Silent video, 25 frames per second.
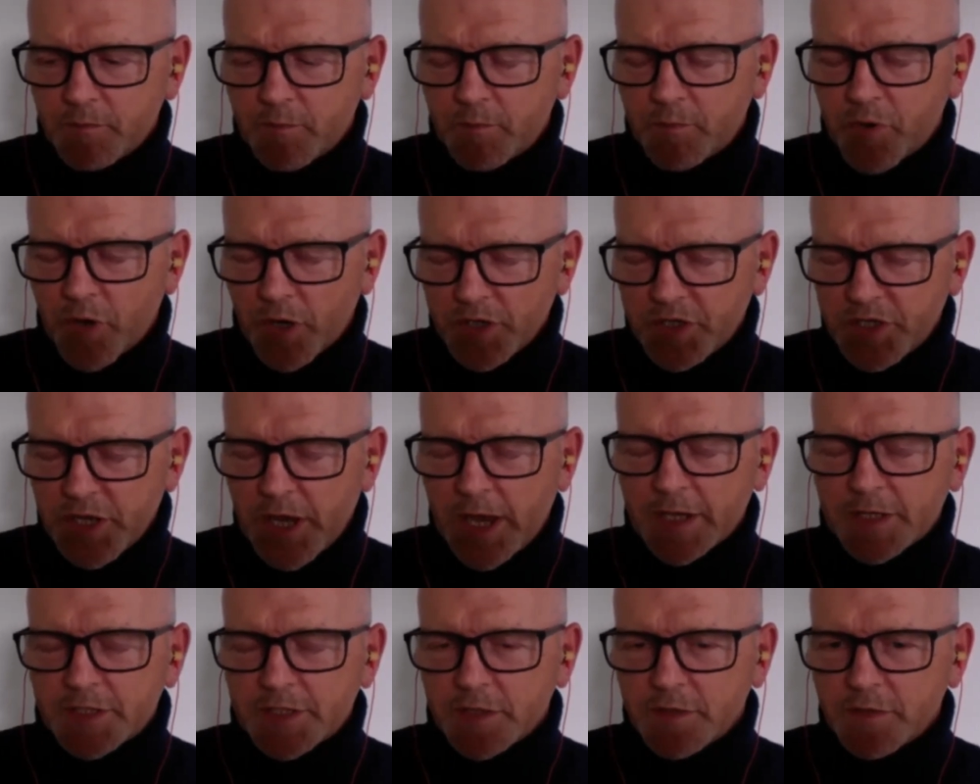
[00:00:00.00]

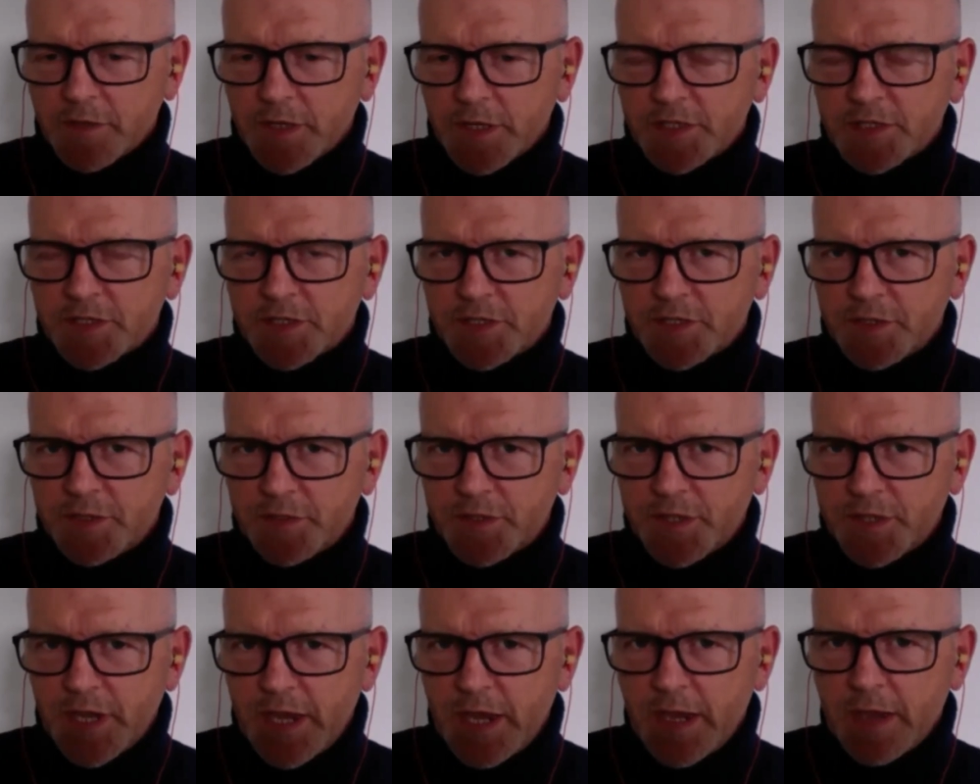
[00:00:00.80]
project and this
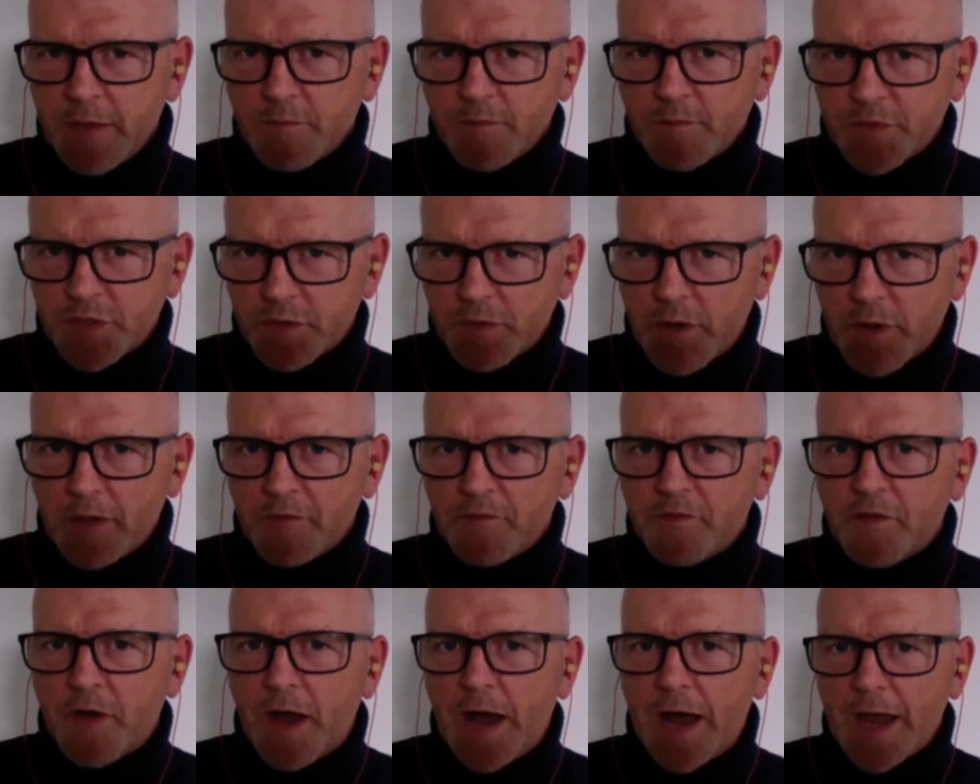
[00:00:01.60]
team to
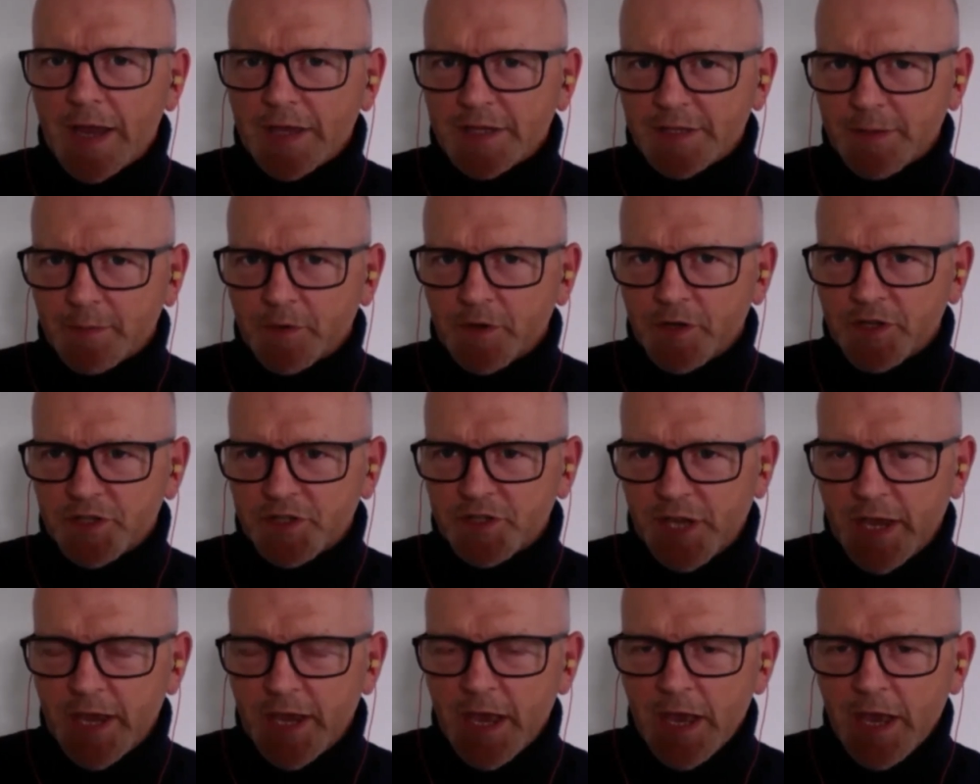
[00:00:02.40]
advise, I'm going to
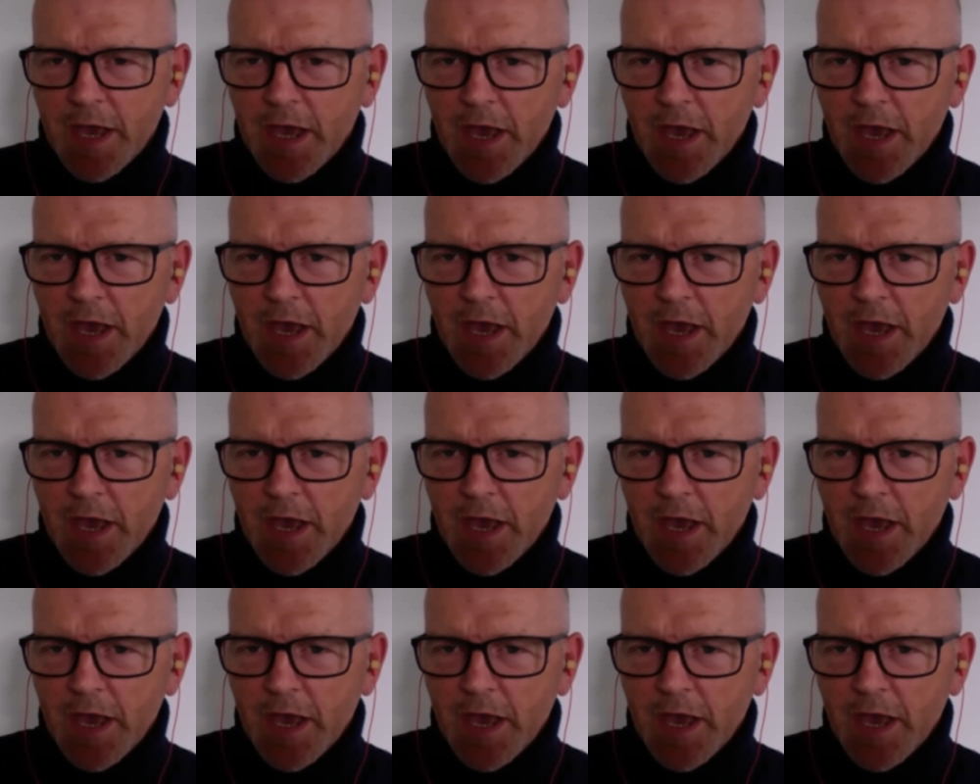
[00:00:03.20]
say